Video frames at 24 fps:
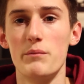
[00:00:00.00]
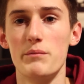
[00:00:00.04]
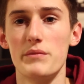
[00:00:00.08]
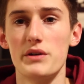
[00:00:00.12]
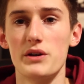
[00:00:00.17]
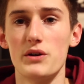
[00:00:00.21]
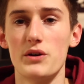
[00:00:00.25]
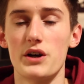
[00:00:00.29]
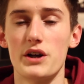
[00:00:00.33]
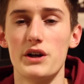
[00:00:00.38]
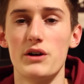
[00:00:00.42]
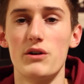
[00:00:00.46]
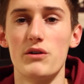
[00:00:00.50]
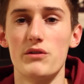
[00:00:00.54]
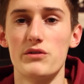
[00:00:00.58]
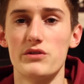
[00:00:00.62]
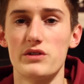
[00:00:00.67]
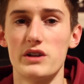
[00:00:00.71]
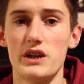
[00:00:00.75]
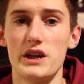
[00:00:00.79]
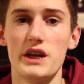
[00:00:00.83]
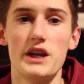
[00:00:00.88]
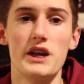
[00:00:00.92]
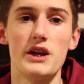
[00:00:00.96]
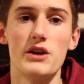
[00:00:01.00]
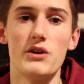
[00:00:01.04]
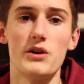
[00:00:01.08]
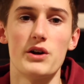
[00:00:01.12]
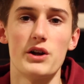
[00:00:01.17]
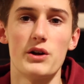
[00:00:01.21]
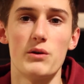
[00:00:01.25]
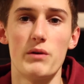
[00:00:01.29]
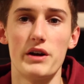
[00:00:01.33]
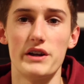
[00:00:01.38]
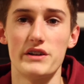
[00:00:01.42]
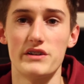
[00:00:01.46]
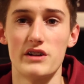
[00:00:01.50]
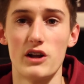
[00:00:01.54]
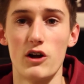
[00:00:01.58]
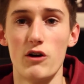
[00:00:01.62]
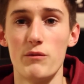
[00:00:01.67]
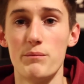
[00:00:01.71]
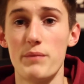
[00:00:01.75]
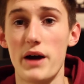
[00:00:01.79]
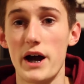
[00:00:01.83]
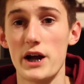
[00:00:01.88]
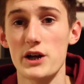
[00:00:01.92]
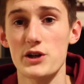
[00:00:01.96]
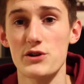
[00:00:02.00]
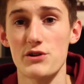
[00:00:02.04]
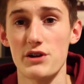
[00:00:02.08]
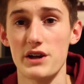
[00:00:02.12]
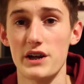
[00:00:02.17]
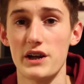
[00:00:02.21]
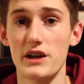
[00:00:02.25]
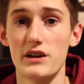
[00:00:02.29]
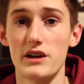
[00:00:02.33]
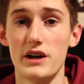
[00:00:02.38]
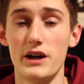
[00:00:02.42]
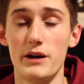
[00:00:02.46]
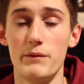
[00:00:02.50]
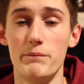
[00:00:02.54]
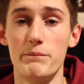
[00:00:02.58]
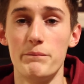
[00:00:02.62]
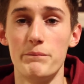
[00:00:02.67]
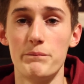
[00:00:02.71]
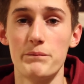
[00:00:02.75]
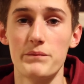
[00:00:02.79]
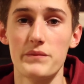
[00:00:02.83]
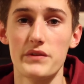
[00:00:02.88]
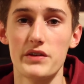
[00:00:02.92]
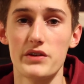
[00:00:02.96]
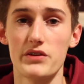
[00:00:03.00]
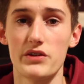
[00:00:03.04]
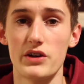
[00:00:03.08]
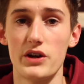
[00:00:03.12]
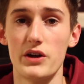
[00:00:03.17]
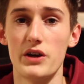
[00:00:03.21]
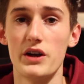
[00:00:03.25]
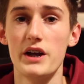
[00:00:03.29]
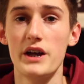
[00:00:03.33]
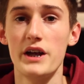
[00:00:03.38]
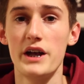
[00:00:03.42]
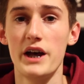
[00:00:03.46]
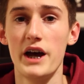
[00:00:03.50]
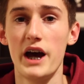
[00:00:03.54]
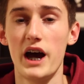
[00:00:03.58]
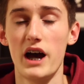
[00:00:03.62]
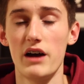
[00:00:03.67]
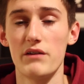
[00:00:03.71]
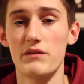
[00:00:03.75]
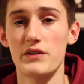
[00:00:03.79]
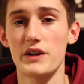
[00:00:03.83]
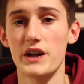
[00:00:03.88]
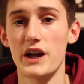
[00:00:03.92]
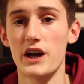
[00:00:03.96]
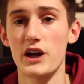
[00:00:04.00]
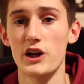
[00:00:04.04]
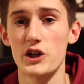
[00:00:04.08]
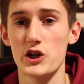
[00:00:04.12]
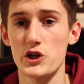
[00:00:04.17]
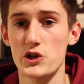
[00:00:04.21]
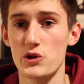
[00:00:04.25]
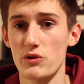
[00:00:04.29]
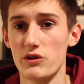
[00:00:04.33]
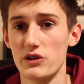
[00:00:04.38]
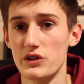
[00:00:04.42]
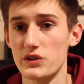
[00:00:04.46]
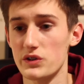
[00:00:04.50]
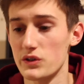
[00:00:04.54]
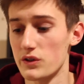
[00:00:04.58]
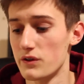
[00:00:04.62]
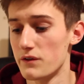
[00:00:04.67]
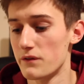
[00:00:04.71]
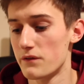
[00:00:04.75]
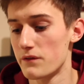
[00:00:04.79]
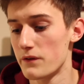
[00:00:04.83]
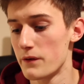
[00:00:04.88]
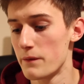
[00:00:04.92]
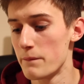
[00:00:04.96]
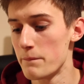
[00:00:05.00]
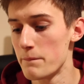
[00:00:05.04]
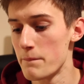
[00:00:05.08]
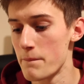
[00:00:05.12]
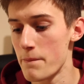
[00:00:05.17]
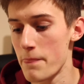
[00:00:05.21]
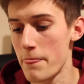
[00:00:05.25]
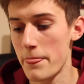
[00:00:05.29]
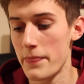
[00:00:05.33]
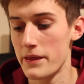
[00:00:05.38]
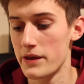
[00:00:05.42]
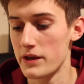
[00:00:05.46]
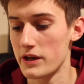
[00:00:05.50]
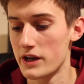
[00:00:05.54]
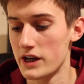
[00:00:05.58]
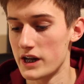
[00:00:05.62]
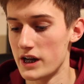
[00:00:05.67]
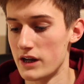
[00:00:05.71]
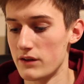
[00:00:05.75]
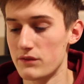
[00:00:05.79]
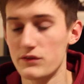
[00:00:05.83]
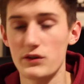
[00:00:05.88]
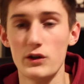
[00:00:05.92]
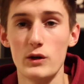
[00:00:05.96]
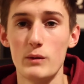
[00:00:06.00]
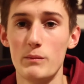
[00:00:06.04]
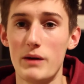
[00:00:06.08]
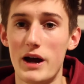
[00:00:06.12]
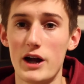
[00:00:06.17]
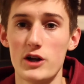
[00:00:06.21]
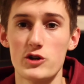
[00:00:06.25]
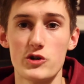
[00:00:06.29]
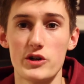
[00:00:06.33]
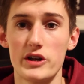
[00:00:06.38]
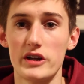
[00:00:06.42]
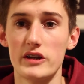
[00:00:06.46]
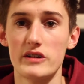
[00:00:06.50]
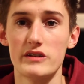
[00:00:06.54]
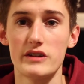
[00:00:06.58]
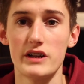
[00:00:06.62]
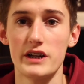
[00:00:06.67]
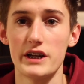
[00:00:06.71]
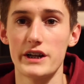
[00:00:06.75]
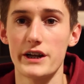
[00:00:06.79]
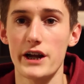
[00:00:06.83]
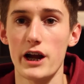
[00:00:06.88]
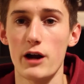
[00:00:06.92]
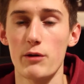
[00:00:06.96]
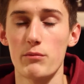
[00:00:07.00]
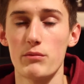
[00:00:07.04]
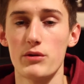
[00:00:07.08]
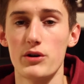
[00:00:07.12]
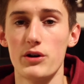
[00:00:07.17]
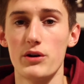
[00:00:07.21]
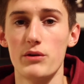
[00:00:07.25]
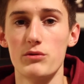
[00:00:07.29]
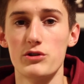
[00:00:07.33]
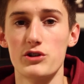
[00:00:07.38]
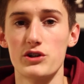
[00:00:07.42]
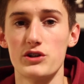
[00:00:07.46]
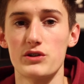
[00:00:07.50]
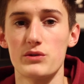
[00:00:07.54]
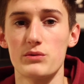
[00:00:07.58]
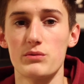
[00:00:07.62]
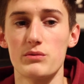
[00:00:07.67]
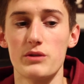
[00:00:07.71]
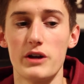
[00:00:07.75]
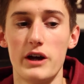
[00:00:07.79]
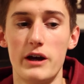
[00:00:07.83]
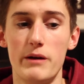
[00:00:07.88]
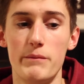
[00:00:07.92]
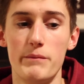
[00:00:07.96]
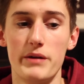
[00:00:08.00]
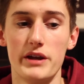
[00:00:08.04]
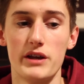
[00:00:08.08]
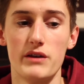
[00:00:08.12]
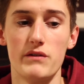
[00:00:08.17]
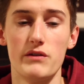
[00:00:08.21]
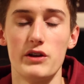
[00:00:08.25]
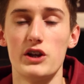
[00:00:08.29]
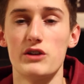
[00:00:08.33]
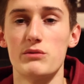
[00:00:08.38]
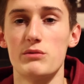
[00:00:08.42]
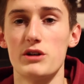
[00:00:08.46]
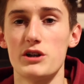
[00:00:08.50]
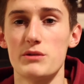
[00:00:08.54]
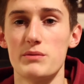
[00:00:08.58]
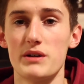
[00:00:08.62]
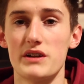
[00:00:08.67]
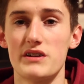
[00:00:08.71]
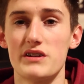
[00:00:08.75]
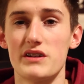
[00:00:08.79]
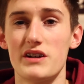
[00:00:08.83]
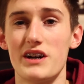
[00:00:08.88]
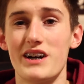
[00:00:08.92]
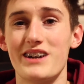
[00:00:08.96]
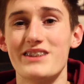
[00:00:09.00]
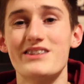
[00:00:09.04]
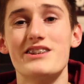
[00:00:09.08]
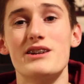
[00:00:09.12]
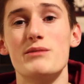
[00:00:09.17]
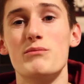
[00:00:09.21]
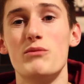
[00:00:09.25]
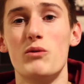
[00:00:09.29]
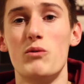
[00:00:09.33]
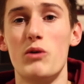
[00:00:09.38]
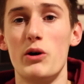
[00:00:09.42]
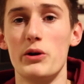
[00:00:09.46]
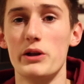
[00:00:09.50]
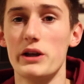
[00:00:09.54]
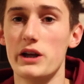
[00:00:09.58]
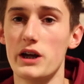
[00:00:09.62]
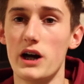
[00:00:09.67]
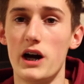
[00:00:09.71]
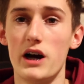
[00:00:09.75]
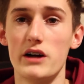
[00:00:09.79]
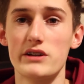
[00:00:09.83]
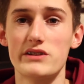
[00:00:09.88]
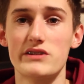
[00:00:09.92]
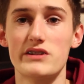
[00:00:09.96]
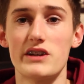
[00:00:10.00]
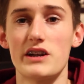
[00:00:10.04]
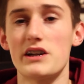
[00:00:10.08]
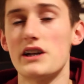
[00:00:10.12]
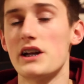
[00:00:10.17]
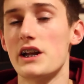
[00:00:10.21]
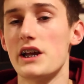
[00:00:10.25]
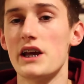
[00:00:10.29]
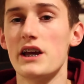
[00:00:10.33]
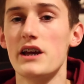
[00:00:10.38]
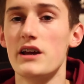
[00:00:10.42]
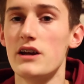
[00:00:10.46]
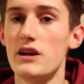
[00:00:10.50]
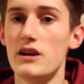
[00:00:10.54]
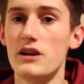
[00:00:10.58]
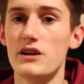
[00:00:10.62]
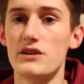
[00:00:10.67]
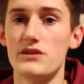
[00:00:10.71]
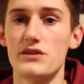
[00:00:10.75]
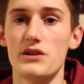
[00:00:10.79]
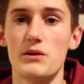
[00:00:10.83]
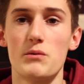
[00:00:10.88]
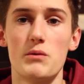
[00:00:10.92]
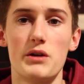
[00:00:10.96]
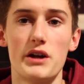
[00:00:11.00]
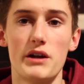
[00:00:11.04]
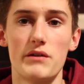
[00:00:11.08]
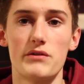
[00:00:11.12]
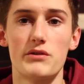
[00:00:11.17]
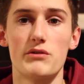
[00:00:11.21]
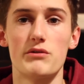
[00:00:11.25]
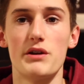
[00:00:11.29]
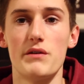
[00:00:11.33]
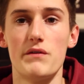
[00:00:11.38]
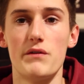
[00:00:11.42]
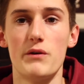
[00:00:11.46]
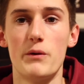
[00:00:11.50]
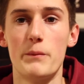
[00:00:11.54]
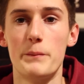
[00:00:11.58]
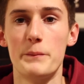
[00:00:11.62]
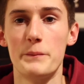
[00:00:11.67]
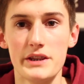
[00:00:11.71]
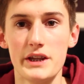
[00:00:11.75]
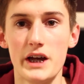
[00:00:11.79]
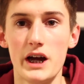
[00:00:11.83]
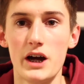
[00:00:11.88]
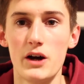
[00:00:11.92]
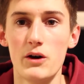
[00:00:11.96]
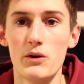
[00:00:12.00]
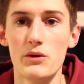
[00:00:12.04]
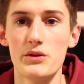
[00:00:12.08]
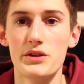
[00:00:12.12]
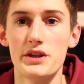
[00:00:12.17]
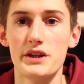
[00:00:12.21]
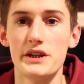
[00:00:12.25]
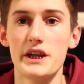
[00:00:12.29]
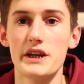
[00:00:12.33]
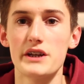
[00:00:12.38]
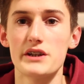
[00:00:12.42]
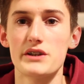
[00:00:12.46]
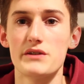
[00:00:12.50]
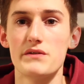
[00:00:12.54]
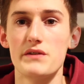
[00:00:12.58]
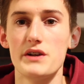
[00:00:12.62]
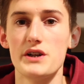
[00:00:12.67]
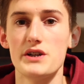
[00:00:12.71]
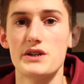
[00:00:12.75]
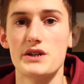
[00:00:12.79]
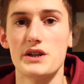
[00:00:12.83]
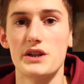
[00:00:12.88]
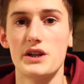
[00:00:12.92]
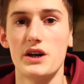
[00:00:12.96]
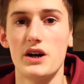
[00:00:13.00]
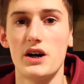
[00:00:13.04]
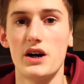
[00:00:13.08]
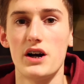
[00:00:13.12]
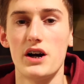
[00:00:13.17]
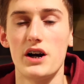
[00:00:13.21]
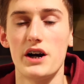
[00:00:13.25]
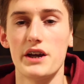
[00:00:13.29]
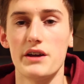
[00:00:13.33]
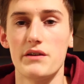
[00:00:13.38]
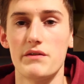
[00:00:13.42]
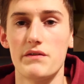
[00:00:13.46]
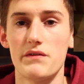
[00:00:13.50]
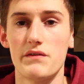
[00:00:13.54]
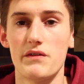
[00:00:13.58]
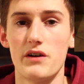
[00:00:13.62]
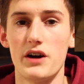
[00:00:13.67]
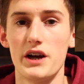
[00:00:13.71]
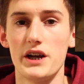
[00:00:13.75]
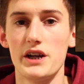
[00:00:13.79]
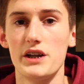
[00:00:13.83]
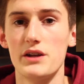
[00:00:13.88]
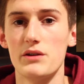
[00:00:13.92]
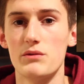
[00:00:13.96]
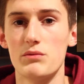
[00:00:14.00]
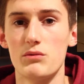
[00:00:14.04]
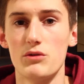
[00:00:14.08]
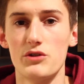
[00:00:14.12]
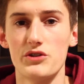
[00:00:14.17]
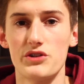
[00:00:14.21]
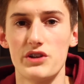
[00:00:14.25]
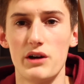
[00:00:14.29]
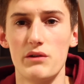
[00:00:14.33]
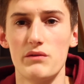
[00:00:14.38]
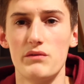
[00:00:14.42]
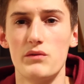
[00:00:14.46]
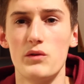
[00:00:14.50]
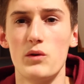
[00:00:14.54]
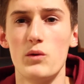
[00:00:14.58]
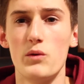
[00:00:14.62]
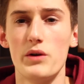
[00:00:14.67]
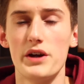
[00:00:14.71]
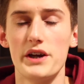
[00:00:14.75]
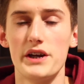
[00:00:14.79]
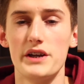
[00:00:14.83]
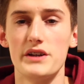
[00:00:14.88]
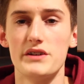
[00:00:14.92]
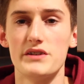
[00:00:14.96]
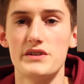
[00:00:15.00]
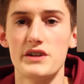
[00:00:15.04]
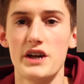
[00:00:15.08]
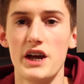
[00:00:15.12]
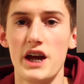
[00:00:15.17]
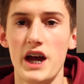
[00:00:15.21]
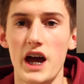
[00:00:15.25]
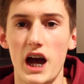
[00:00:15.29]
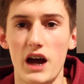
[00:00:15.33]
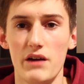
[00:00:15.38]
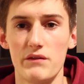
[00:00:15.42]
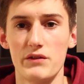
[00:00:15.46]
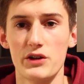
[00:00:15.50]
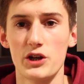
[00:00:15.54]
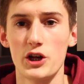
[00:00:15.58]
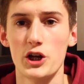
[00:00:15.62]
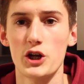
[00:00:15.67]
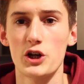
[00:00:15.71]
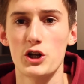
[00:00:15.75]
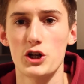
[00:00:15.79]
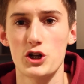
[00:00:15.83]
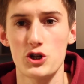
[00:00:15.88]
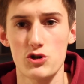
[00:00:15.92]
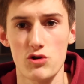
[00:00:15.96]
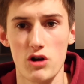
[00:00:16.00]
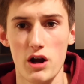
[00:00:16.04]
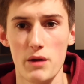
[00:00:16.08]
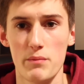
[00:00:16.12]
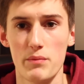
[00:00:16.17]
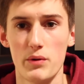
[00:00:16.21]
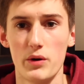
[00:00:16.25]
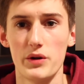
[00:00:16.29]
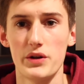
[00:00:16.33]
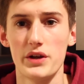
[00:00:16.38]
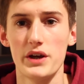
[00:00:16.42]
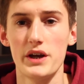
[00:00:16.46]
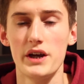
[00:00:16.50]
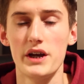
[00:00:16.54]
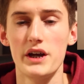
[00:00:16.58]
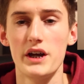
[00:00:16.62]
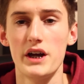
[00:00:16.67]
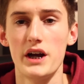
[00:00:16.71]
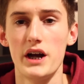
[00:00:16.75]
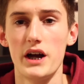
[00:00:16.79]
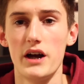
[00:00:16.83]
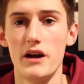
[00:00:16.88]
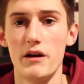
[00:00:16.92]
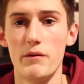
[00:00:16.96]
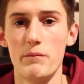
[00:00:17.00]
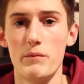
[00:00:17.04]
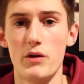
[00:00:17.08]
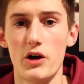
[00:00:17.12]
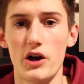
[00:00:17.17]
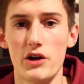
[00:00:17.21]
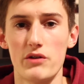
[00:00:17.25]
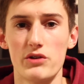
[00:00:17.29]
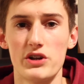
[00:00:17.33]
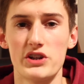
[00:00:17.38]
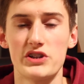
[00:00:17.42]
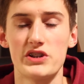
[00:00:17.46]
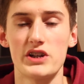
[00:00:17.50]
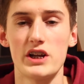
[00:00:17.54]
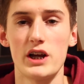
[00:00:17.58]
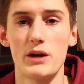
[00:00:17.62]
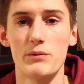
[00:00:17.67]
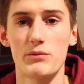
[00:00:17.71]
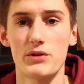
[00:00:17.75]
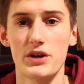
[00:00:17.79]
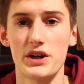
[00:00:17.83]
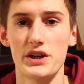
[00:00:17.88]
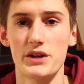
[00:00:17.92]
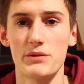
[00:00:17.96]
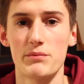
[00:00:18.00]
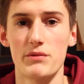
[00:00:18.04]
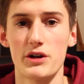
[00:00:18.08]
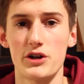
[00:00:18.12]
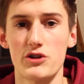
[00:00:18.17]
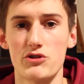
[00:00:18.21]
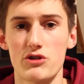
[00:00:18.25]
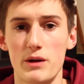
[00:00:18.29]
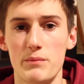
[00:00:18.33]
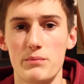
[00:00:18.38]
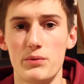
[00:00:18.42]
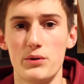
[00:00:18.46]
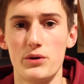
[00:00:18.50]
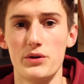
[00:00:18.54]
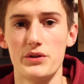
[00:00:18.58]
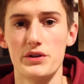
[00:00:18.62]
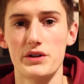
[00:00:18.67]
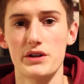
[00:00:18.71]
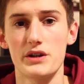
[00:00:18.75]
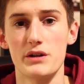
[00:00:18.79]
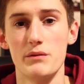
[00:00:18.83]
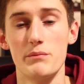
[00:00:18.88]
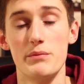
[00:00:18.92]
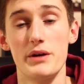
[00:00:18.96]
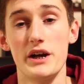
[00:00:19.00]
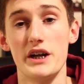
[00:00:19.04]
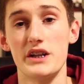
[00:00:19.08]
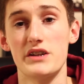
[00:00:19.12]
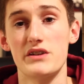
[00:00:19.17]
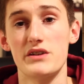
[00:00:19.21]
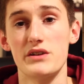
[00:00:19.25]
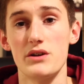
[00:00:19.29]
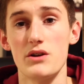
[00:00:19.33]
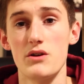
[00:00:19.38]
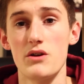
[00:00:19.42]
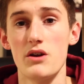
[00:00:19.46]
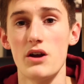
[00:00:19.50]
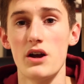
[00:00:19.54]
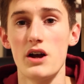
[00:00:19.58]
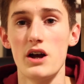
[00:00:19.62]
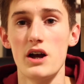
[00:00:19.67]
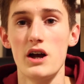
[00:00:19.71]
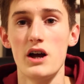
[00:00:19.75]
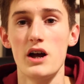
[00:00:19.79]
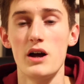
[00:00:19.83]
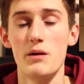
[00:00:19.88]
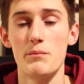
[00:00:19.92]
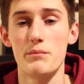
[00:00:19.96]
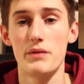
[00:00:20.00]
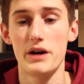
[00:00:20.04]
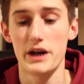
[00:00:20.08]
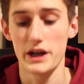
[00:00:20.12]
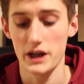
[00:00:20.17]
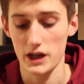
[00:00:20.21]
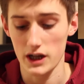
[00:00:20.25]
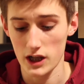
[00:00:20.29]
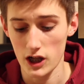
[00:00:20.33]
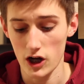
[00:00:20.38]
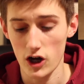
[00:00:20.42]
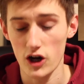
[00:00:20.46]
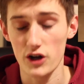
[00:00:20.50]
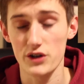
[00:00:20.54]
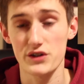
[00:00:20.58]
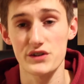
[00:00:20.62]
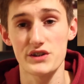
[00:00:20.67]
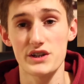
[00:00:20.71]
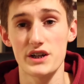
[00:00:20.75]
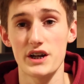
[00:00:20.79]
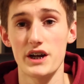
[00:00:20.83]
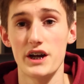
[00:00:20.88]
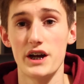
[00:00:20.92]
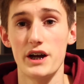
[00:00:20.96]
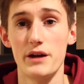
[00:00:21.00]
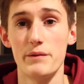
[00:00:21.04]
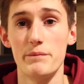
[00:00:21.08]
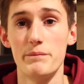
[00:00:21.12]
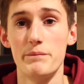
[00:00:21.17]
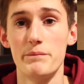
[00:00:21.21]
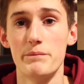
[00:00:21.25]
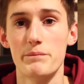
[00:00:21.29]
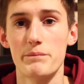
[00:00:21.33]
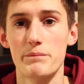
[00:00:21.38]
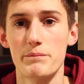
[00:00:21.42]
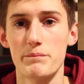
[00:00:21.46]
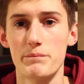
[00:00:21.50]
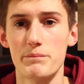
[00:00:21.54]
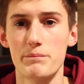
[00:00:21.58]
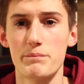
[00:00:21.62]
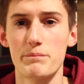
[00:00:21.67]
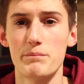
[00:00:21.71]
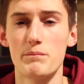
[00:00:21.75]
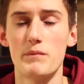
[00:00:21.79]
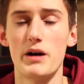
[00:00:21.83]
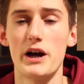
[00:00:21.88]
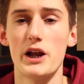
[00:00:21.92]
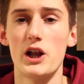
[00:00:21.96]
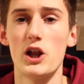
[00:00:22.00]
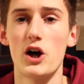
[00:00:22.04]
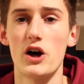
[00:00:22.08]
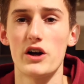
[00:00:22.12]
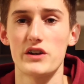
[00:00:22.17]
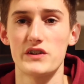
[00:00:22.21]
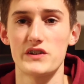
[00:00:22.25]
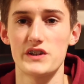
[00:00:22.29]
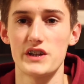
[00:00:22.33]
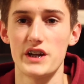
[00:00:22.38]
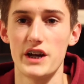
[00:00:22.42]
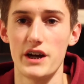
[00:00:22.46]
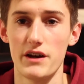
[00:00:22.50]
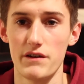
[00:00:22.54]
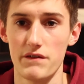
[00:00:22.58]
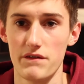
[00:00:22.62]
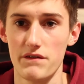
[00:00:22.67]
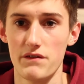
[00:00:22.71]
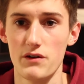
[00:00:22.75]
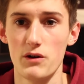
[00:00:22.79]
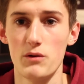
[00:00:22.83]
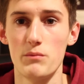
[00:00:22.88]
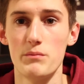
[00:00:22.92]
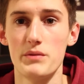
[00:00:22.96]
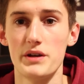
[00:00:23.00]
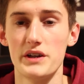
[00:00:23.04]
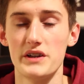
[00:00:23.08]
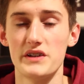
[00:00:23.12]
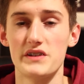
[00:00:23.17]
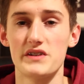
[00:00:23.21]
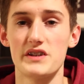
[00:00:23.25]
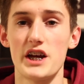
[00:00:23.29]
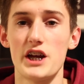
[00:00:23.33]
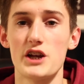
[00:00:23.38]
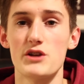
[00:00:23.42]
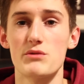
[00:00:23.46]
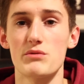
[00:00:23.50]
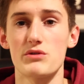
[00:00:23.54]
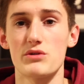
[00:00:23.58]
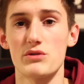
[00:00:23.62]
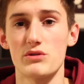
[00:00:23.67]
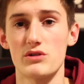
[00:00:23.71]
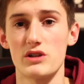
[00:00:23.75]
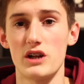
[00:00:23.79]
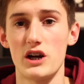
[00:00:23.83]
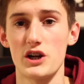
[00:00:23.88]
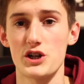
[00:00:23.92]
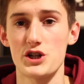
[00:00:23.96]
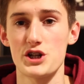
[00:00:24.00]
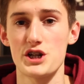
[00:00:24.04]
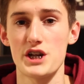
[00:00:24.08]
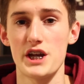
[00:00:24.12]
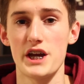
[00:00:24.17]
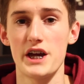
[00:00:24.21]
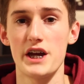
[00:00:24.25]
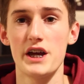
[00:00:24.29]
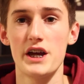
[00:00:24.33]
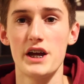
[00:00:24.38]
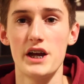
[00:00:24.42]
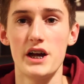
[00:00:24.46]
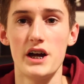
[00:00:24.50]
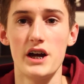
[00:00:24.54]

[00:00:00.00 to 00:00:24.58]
You're going to waste a lot of battery, so having that assurance of you can have 2 batteries in a camera will just make videos much better, as in what won't cut suddenly, so you won't have to refilm. Now the next feature that I find was helpful is having a good tripod. I recently upgraded my tripod compared to my last film in stage, which was last year.